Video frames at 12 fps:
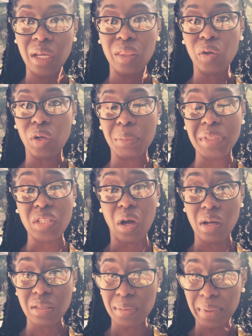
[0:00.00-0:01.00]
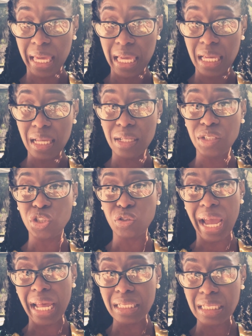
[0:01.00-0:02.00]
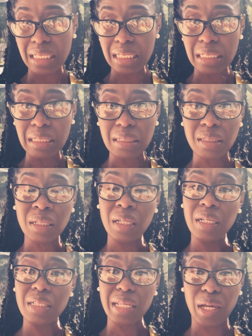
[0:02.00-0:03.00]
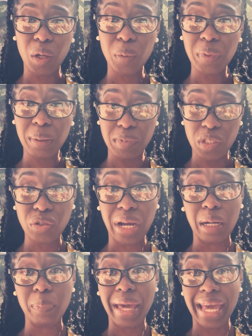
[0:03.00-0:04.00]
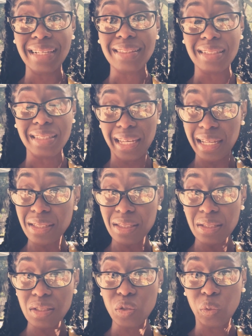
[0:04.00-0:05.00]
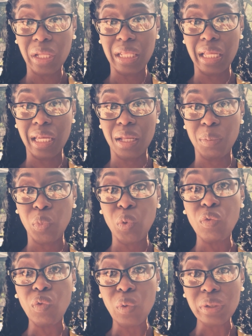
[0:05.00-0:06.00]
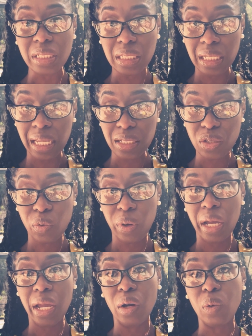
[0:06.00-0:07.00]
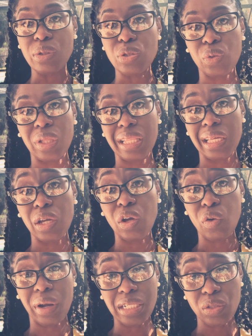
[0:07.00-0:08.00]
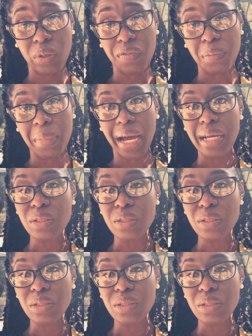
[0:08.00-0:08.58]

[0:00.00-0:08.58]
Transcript: They're going to be taught some key strategies to help them to try to pass the test so that they can move on to the next grade or so that they can graduate from high